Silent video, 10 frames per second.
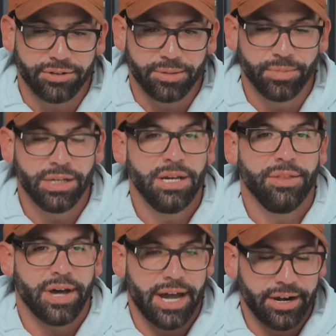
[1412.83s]
grip,
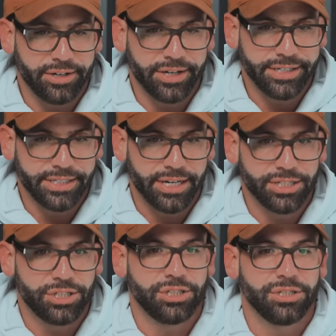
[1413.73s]
the higher you're going to
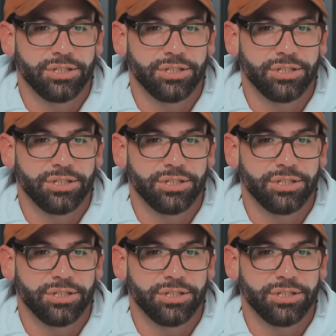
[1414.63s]
touch,